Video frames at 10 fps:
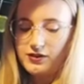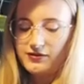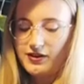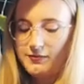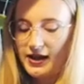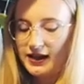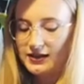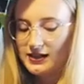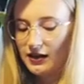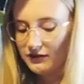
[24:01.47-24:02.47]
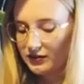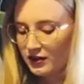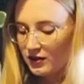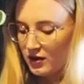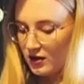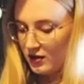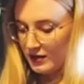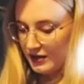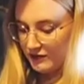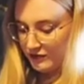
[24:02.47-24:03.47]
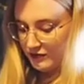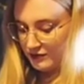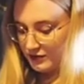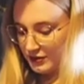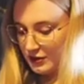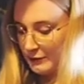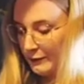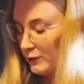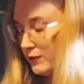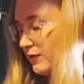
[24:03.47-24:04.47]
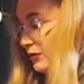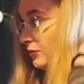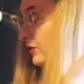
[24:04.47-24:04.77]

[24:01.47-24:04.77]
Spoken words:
if I'm back in town for a con, if, you know, maybe we want to pull